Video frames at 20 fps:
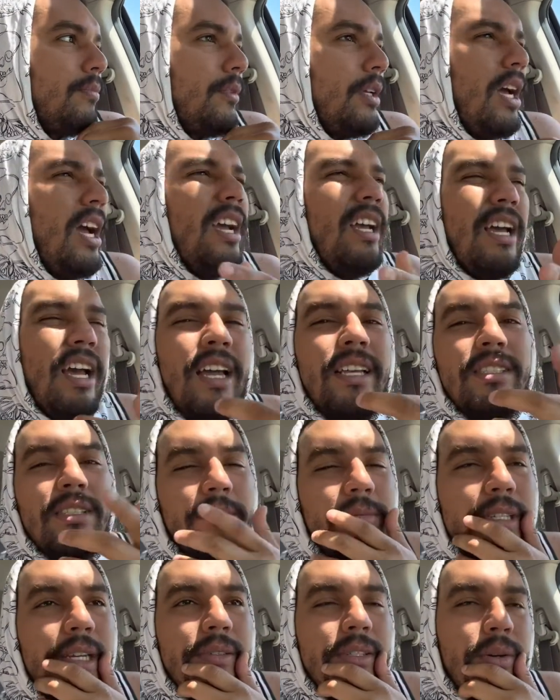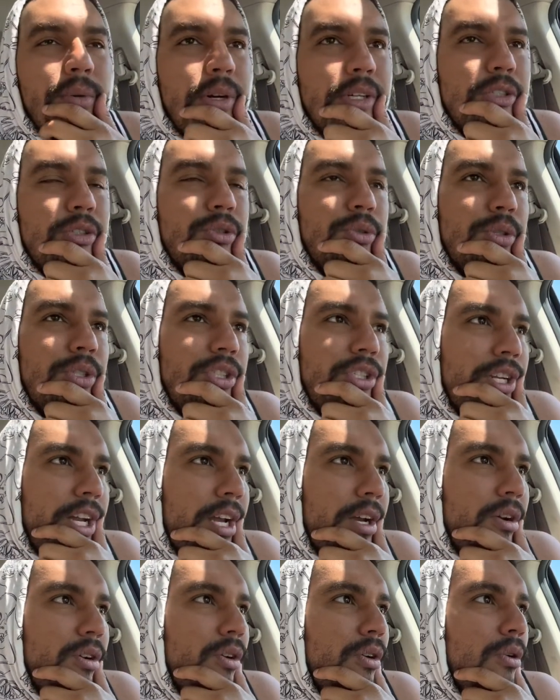I sometimes I watch George
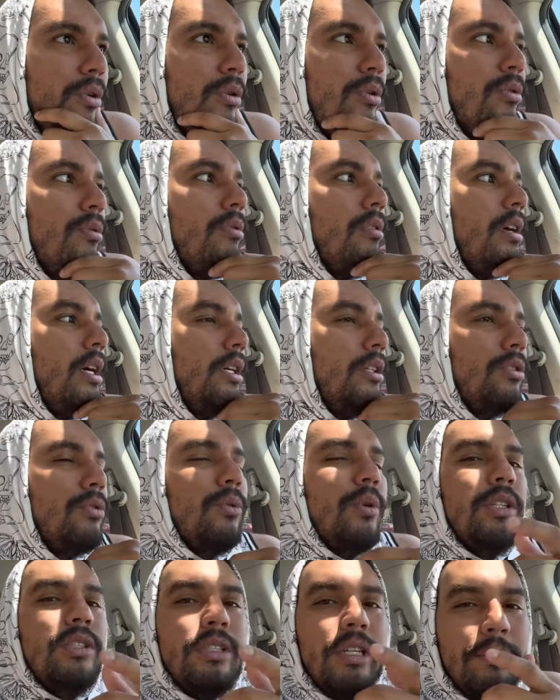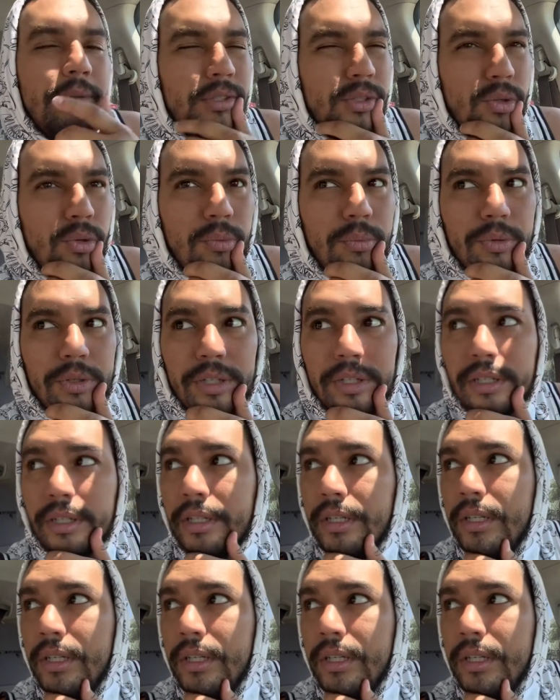Janko. I used to watch David Dobrik.